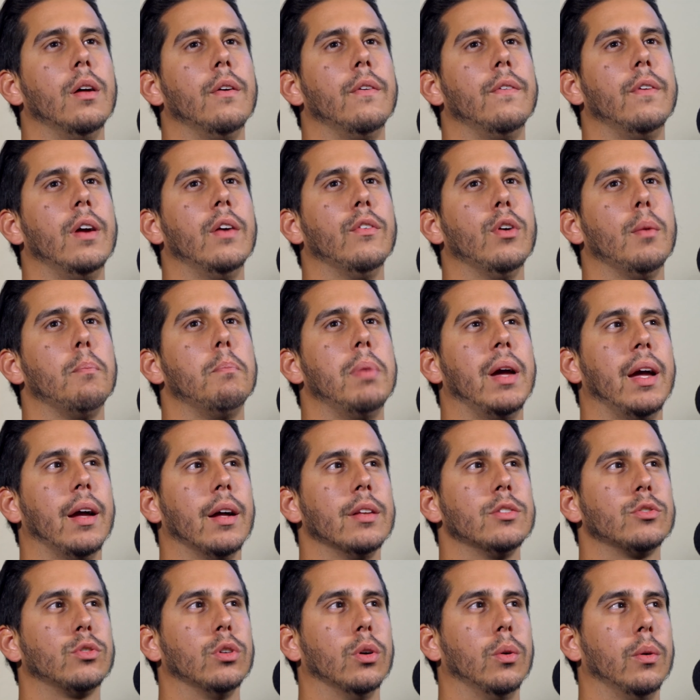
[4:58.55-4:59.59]
Favorite
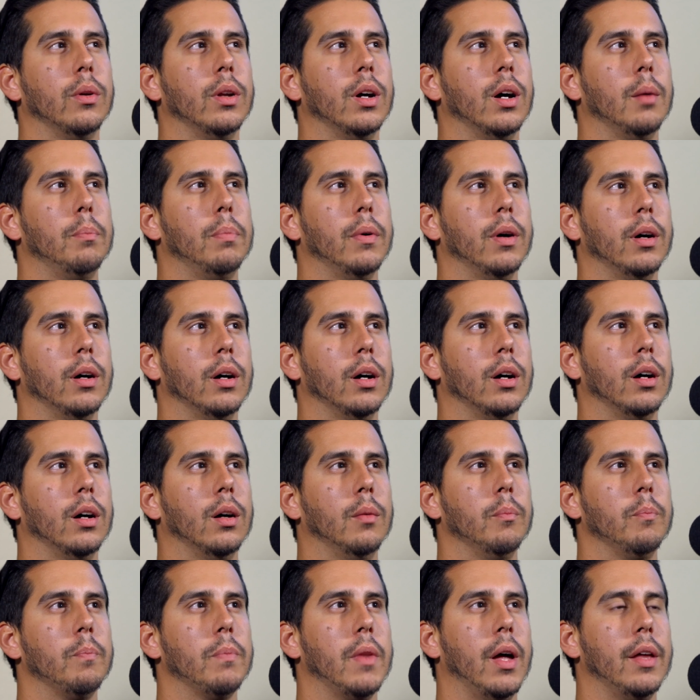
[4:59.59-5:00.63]
bands growing up,
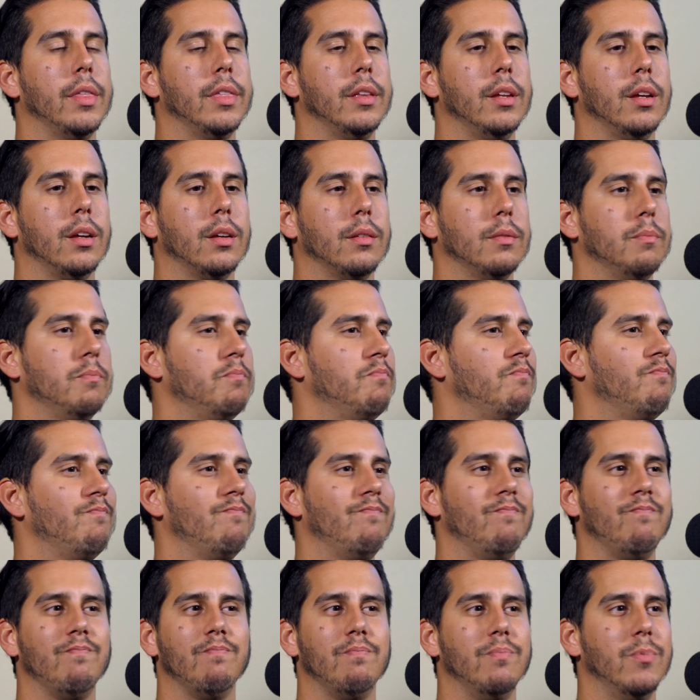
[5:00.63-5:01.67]
I think
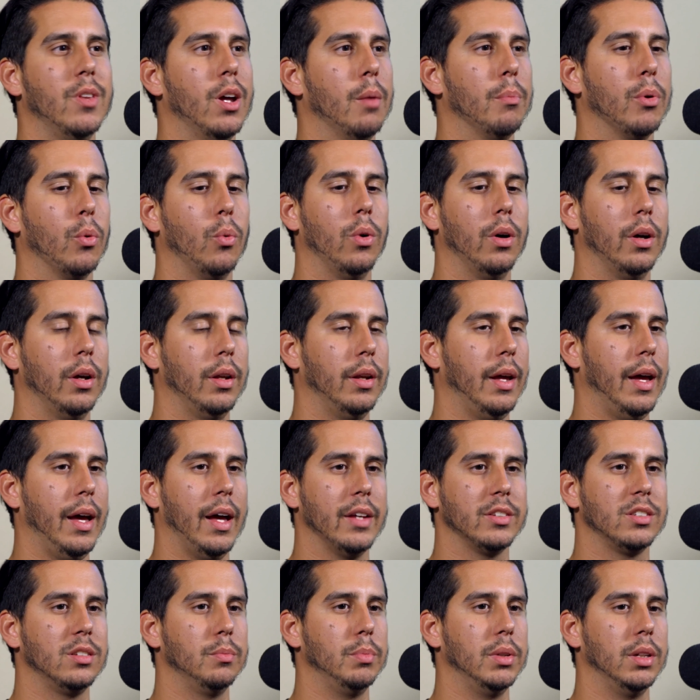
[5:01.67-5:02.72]
number one
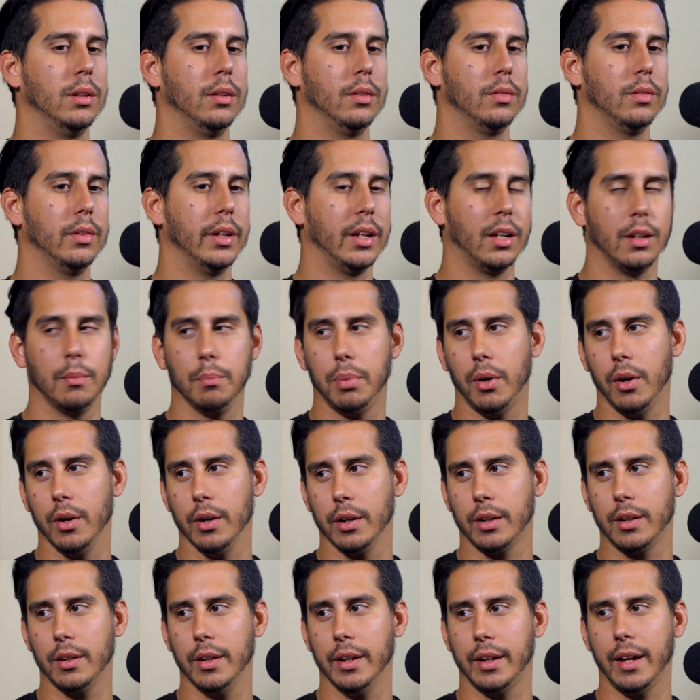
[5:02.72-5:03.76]
has to be Linkin
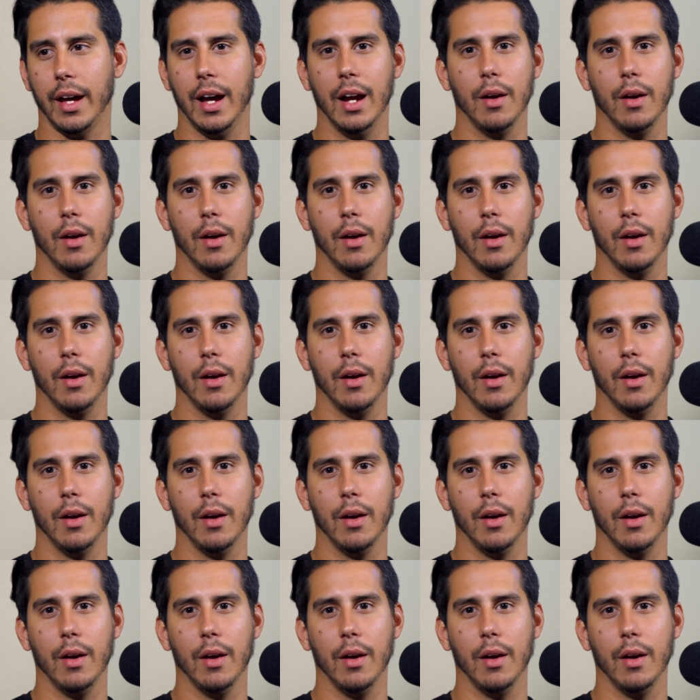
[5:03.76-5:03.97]
Park. Like I